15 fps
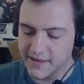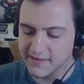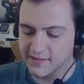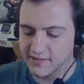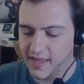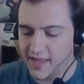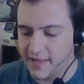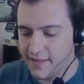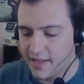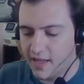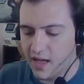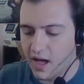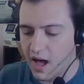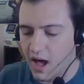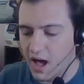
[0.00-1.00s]
here
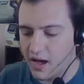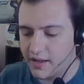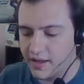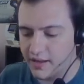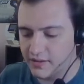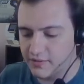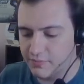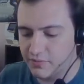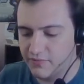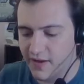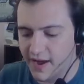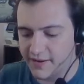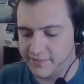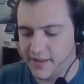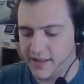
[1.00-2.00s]
are going to
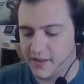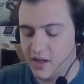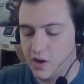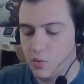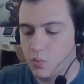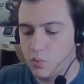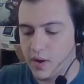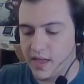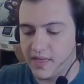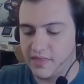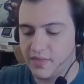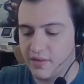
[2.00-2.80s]
provide me with